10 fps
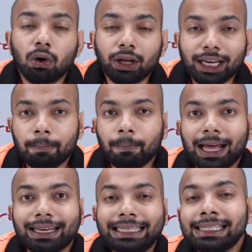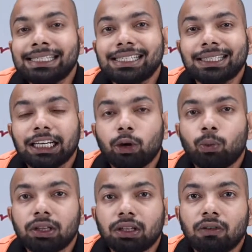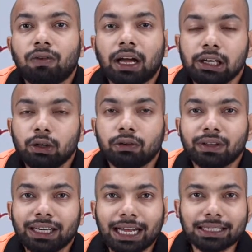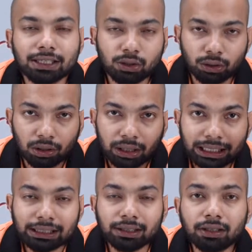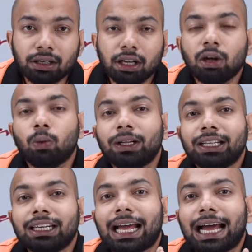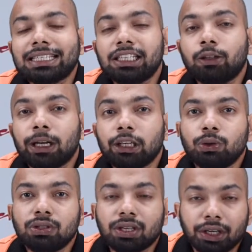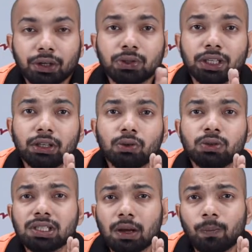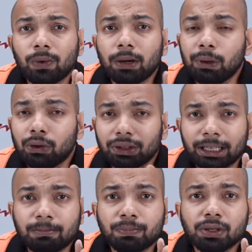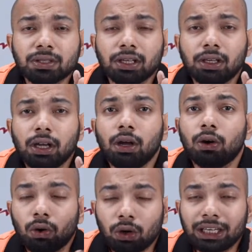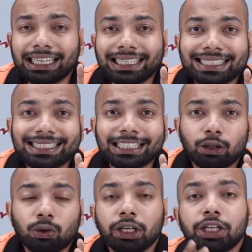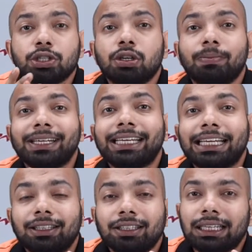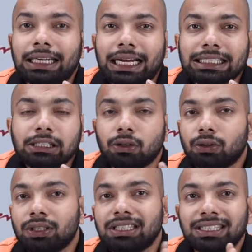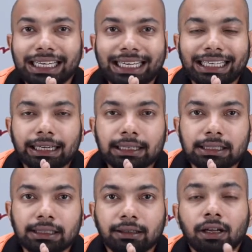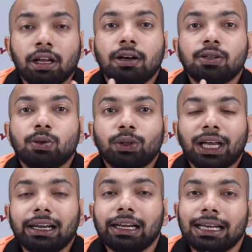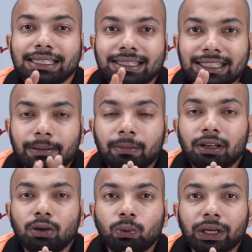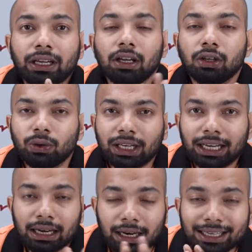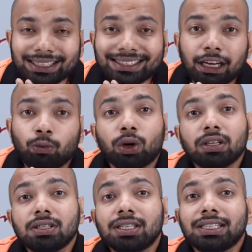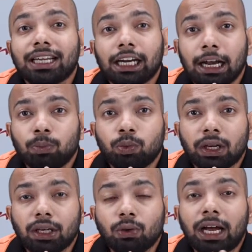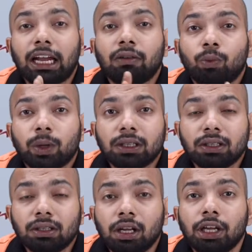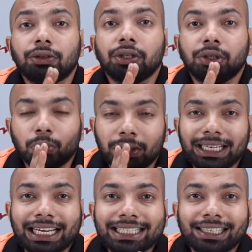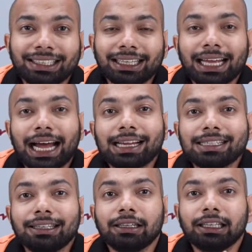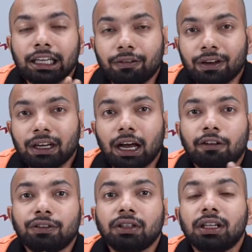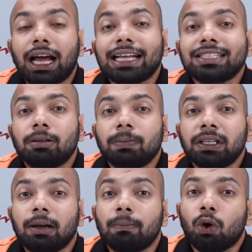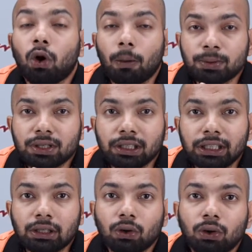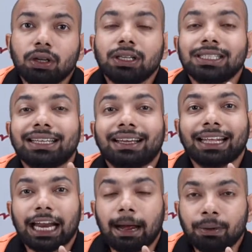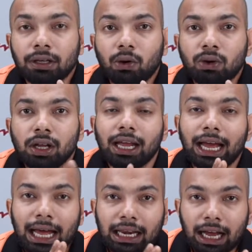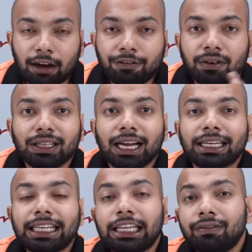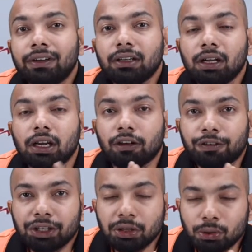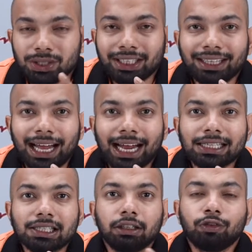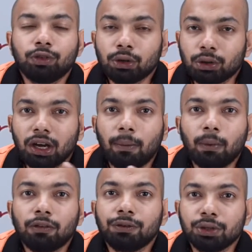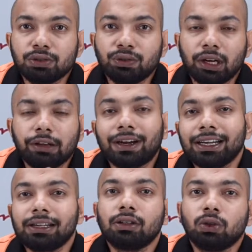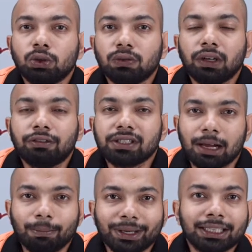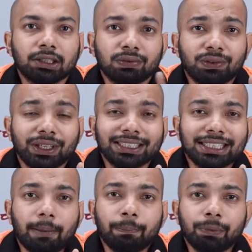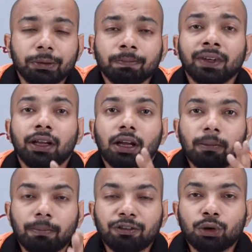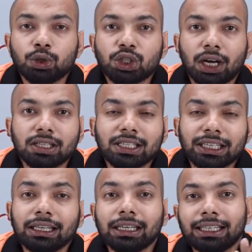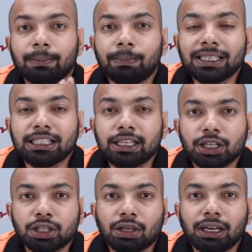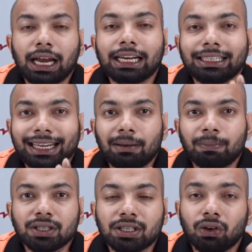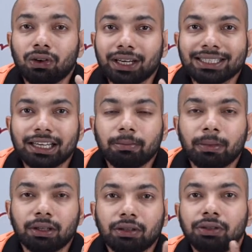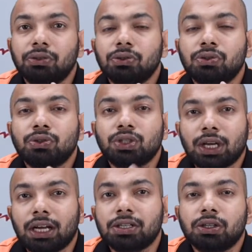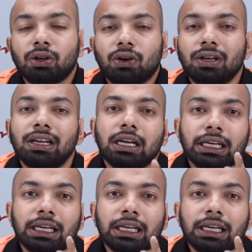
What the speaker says: or in parallel sync with the value of that asset. So the year when that asset value is reducing to somewhere below 10% or getting zero, it should be either the last year or the second last year, so that similar way you can understand what is the scrap value and whether you're utilizing that asset even after the asset become obsolete or scrapped out. And after that, even if you're using the asset for good number of useful life until the useful life is completed. So for example, before charging depreciation at 10% on SLM method, you used to charge it on